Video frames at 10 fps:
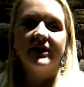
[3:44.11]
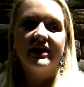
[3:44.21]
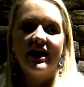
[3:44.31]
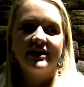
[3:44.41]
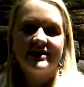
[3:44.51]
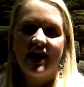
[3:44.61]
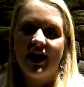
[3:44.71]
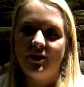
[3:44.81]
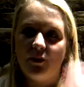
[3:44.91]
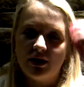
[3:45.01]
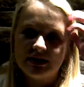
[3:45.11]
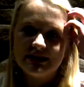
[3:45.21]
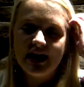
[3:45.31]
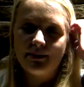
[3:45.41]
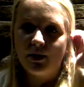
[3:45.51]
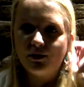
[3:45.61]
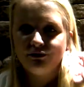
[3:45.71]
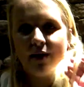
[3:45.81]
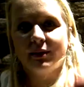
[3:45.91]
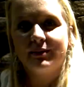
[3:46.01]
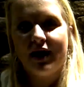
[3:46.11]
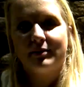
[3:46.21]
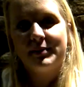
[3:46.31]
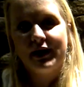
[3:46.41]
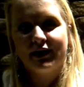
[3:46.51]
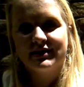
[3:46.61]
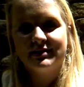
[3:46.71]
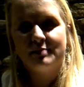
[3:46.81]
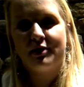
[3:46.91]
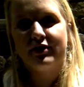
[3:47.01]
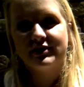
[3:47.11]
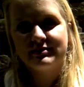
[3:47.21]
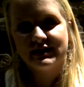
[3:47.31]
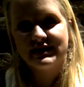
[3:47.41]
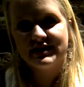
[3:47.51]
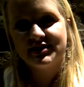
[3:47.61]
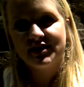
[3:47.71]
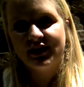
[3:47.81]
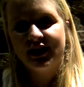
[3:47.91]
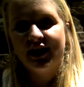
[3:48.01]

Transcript: Yes, I want to take my whole family back, my parents and my brothers and my sister,